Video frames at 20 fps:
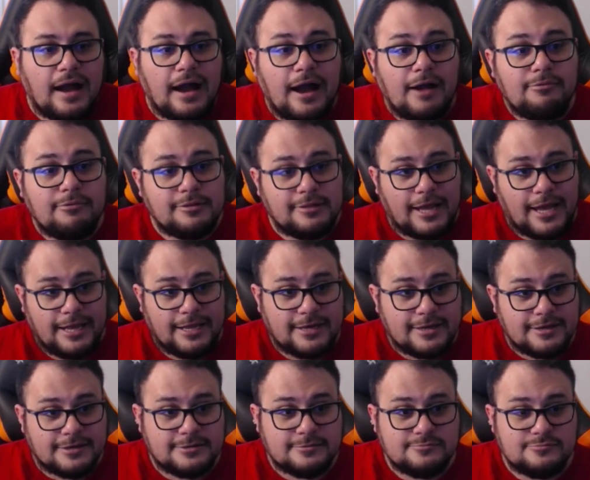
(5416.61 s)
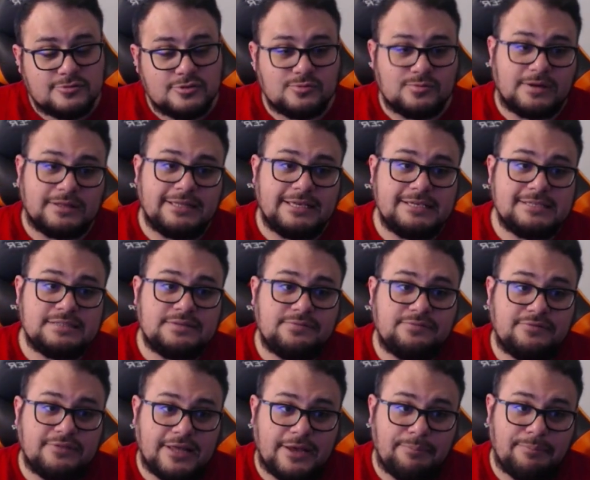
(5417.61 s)
I would like to at least
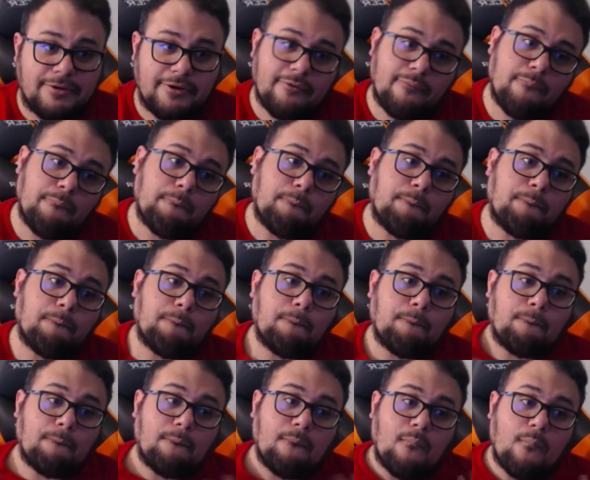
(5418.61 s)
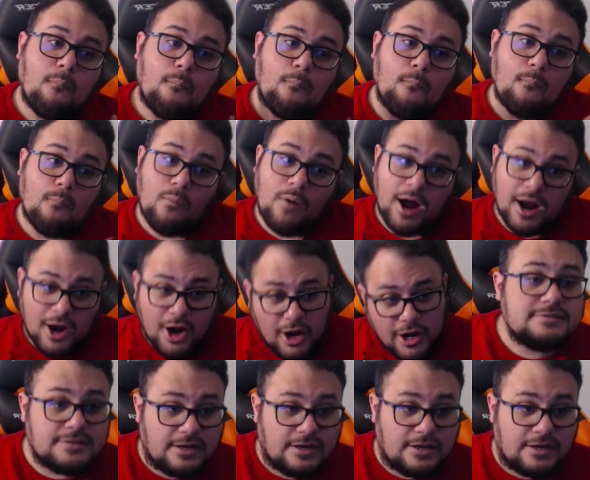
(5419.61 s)
flip one card.